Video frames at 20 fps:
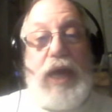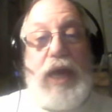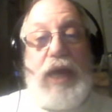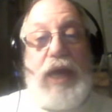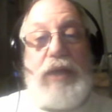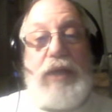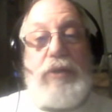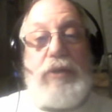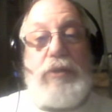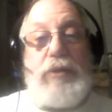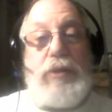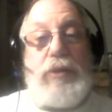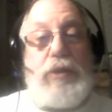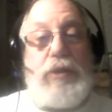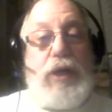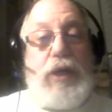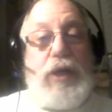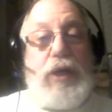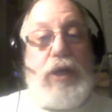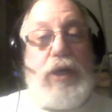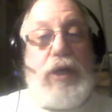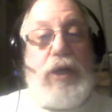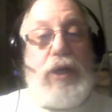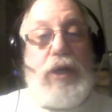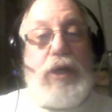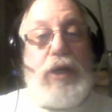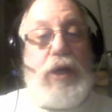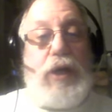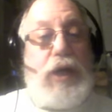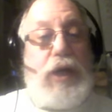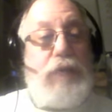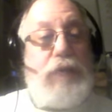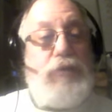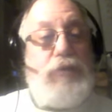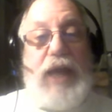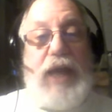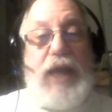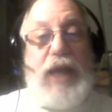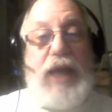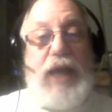Okay. I
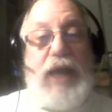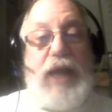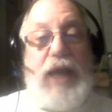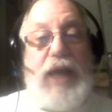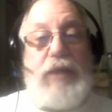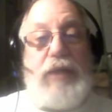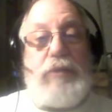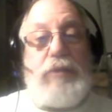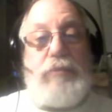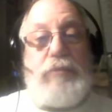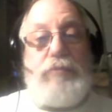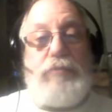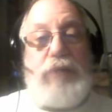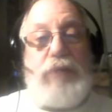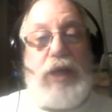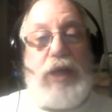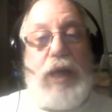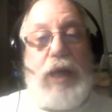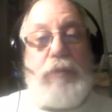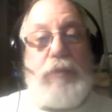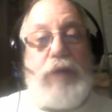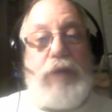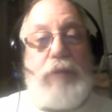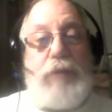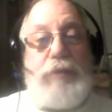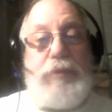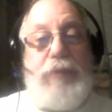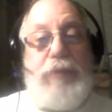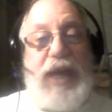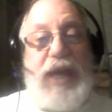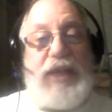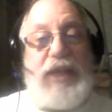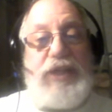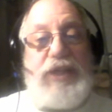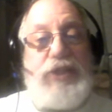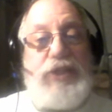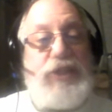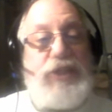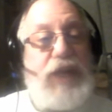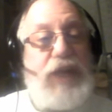moved away, but I'm coming back
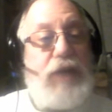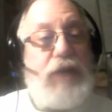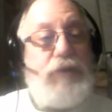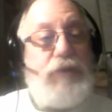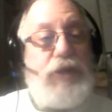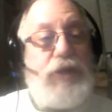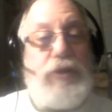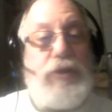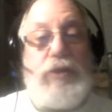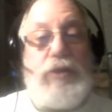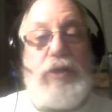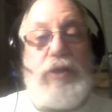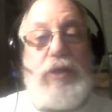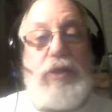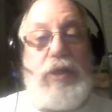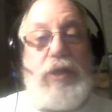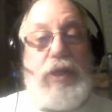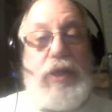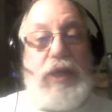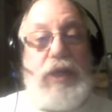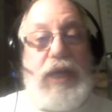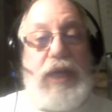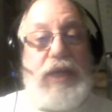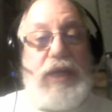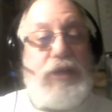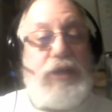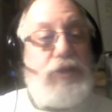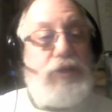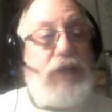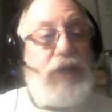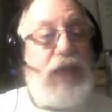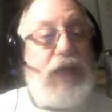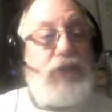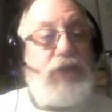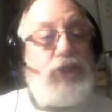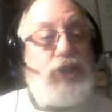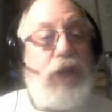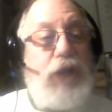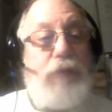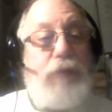into town here, and it'll
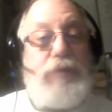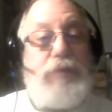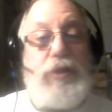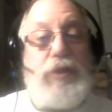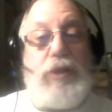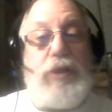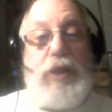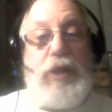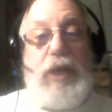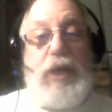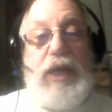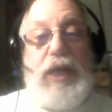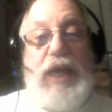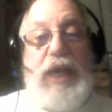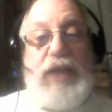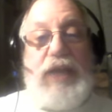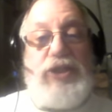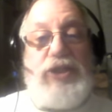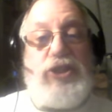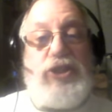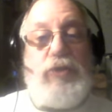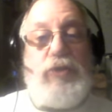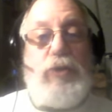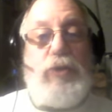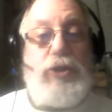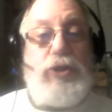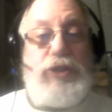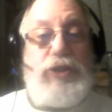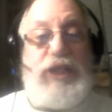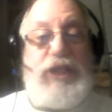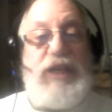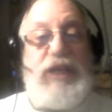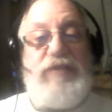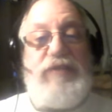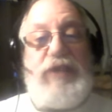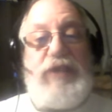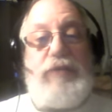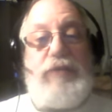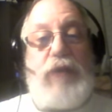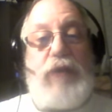catch up. And it's the word
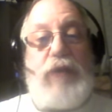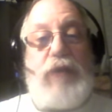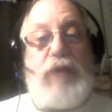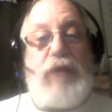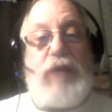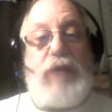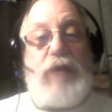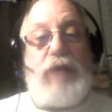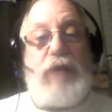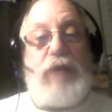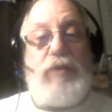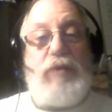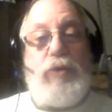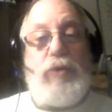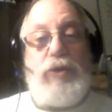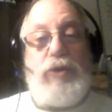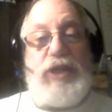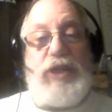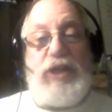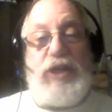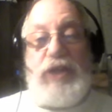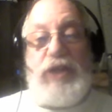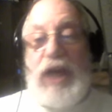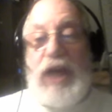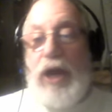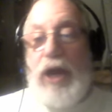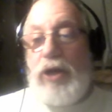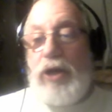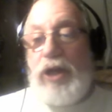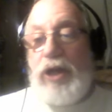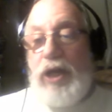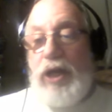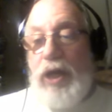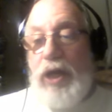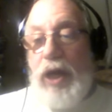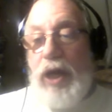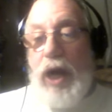given right after that word. There you are.